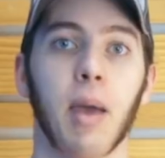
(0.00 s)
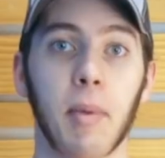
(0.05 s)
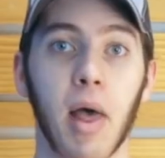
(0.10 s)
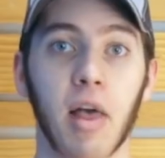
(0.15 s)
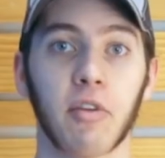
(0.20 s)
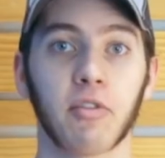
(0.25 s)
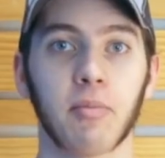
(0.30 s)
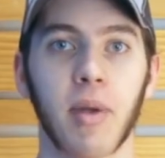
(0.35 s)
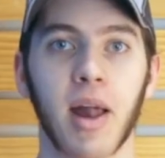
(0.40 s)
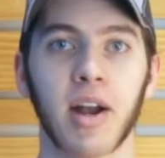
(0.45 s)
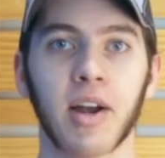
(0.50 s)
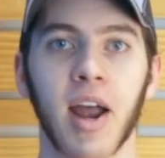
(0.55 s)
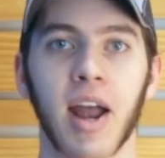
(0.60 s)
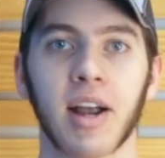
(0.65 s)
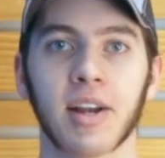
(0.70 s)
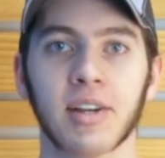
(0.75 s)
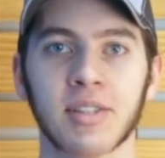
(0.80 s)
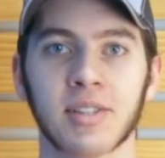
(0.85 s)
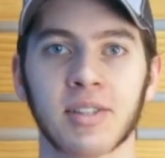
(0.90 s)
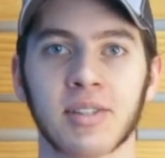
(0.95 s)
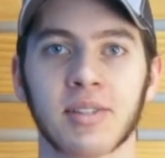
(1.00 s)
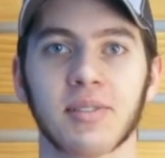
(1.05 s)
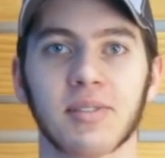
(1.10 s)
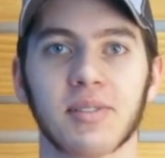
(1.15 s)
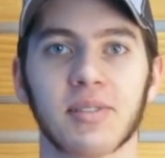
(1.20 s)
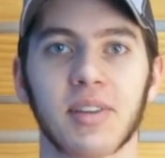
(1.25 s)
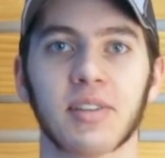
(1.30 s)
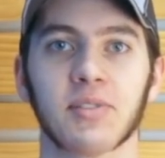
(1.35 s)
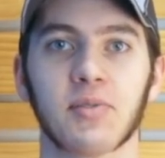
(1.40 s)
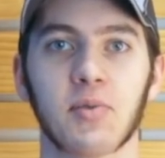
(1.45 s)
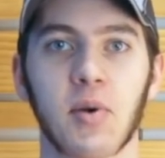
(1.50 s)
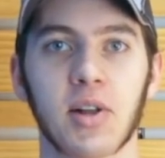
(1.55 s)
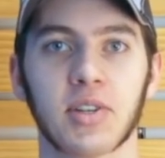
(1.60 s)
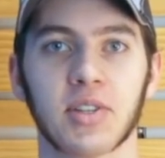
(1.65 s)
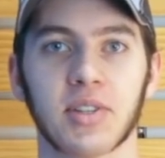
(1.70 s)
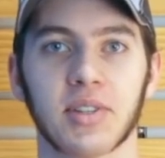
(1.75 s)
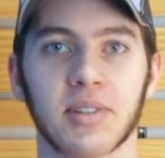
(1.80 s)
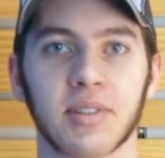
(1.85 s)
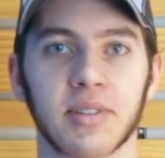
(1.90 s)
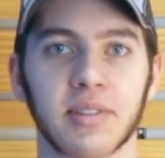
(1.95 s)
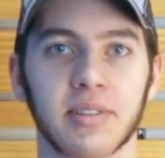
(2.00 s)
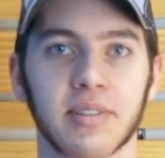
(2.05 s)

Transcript: I'm Alec from MatterHackers. Thanks for watching.